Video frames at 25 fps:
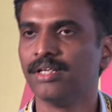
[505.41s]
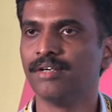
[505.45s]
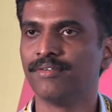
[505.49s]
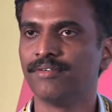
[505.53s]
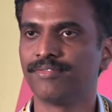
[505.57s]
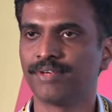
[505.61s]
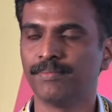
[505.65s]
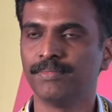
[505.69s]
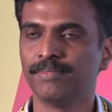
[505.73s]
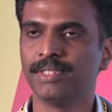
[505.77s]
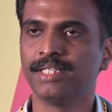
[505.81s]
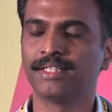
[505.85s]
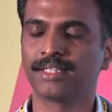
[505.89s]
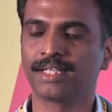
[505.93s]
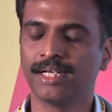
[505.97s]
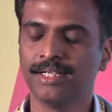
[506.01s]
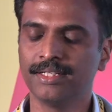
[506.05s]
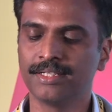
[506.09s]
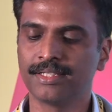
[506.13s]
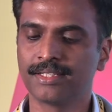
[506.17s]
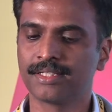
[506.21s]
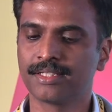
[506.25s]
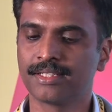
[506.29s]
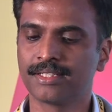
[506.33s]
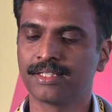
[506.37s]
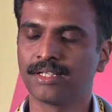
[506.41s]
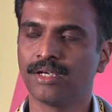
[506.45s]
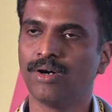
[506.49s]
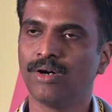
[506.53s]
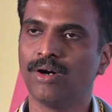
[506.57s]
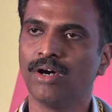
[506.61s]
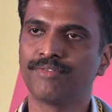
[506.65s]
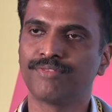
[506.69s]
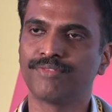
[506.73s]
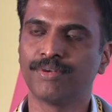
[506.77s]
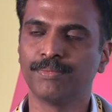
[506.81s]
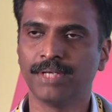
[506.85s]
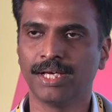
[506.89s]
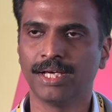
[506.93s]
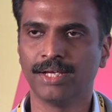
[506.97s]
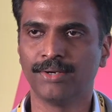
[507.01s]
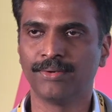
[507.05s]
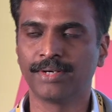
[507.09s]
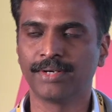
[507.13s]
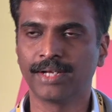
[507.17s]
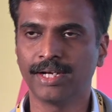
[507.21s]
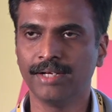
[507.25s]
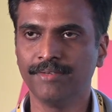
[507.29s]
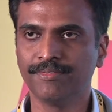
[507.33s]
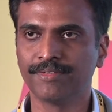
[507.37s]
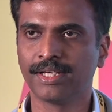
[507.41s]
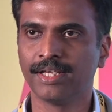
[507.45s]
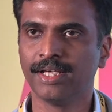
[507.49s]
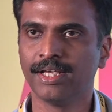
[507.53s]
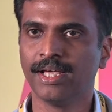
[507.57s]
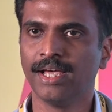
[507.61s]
from the cuts or from the allograft,